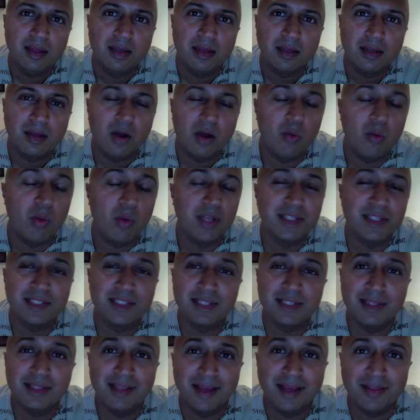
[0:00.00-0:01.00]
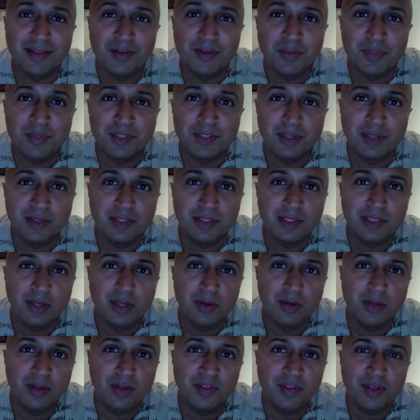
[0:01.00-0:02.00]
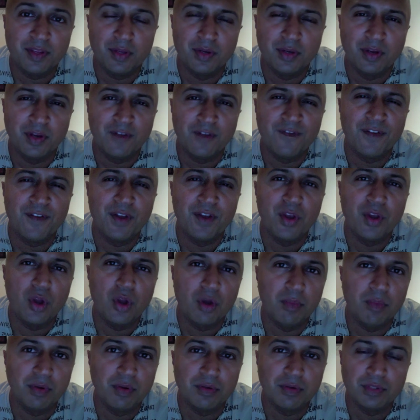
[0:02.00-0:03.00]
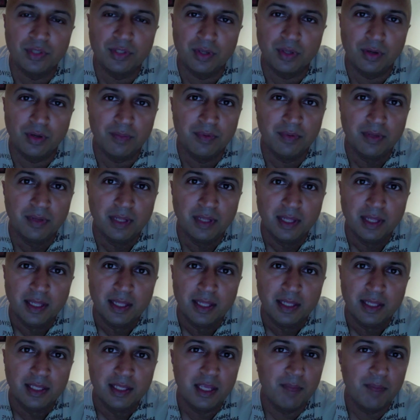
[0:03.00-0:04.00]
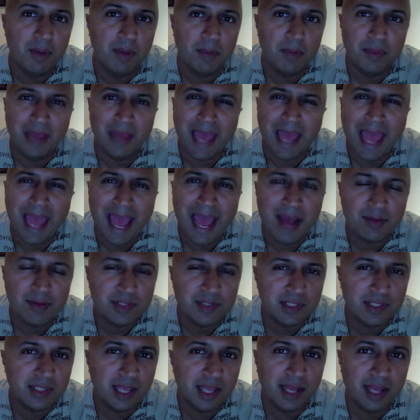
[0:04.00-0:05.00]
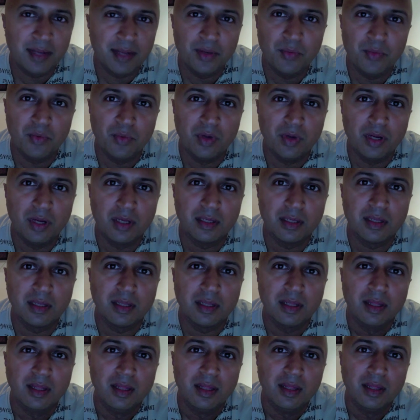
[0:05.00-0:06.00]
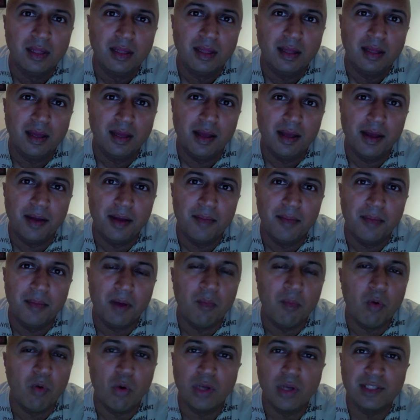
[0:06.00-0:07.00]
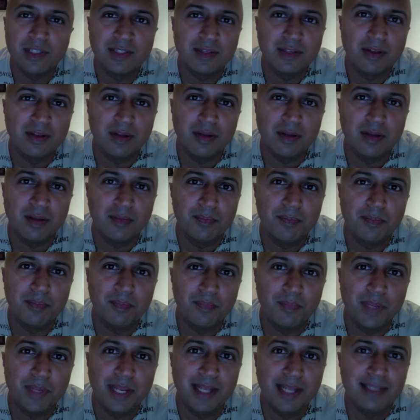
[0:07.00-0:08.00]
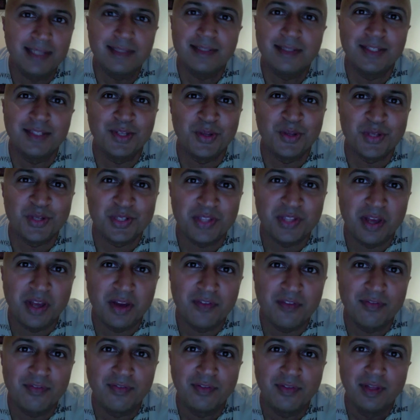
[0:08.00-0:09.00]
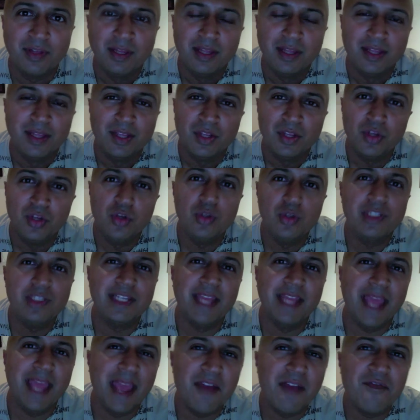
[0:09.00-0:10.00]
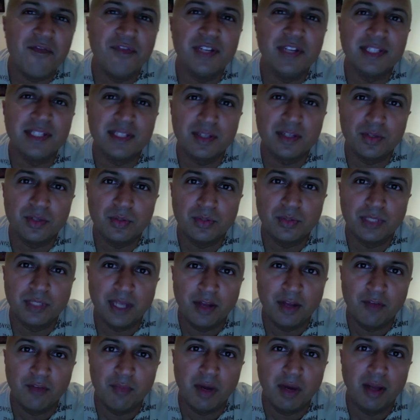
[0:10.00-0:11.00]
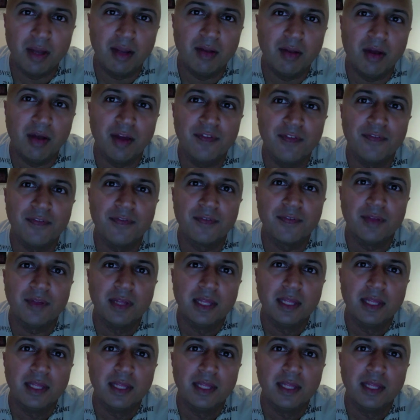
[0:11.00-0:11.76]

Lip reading: Can't wait to see the other episodes, Tony. I think you're doing a phenomenal job. Keep up that outstanding work. I'm always going to be listening to your stuff, using it every single day of my life.